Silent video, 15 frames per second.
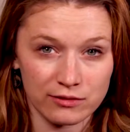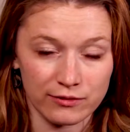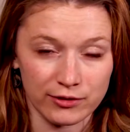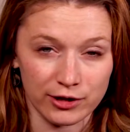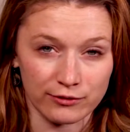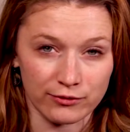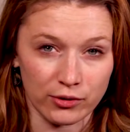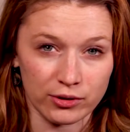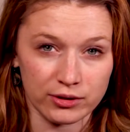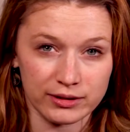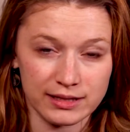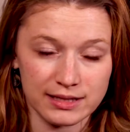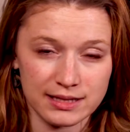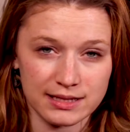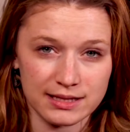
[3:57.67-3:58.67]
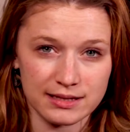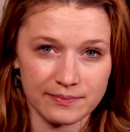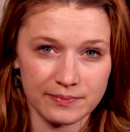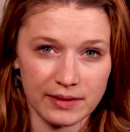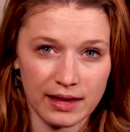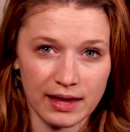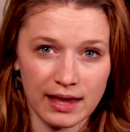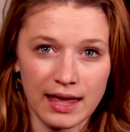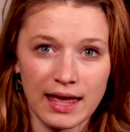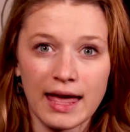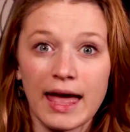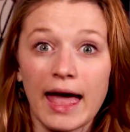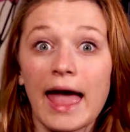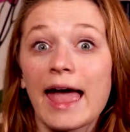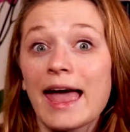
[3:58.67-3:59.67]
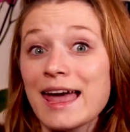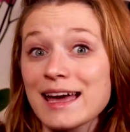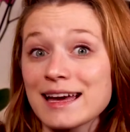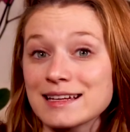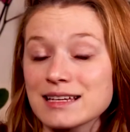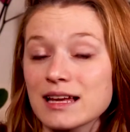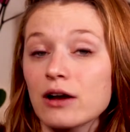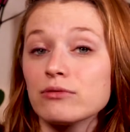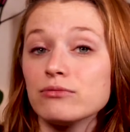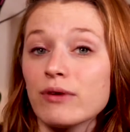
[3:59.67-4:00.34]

for your vocalists and a